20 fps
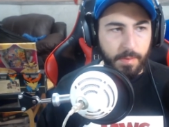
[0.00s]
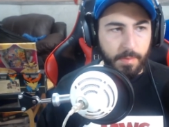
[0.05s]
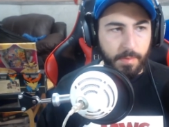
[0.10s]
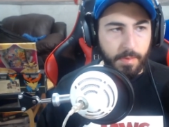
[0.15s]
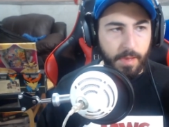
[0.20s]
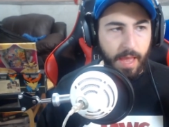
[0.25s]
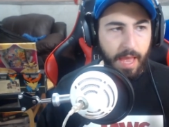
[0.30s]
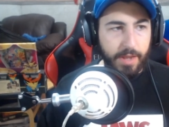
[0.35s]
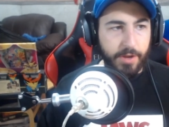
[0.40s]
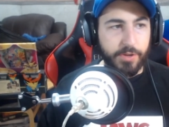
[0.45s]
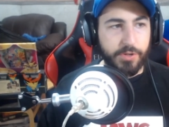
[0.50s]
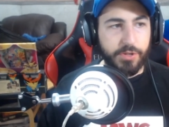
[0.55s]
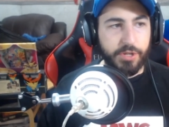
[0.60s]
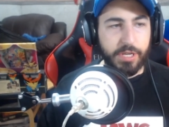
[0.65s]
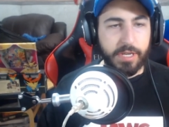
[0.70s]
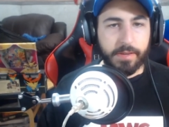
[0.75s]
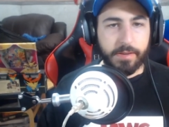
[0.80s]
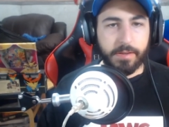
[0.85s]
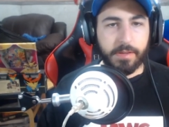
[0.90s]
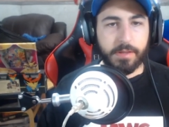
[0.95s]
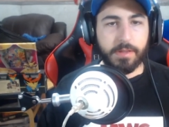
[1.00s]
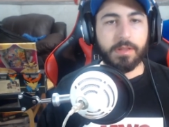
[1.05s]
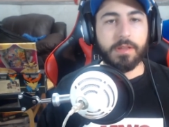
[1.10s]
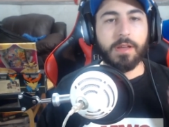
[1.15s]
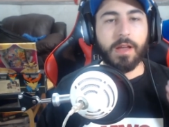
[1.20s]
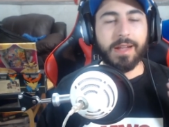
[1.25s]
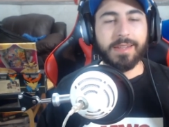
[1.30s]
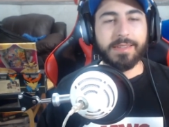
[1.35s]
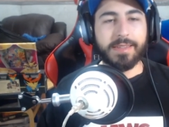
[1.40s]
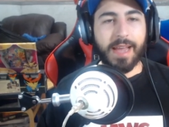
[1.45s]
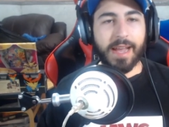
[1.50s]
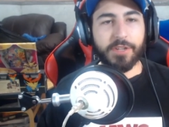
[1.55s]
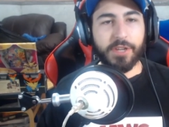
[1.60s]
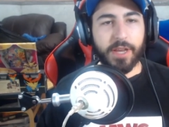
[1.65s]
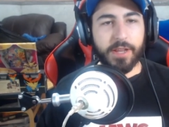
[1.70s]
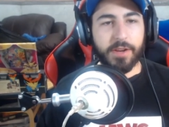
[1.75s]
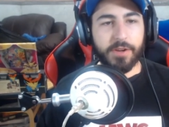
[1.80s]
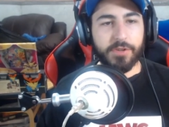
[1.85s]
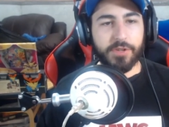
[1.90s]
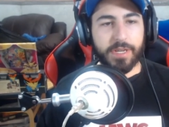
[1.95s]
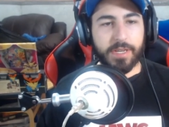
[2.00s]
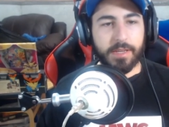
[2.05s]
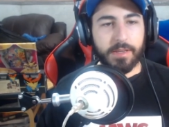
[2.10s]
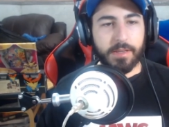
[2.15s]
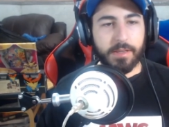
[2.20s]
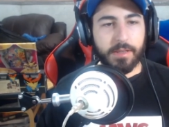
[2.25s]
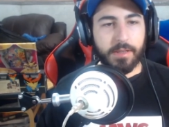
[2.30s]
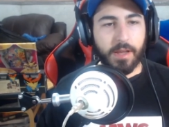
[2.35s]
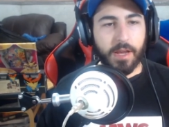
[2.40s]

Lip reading: energy, attach energy,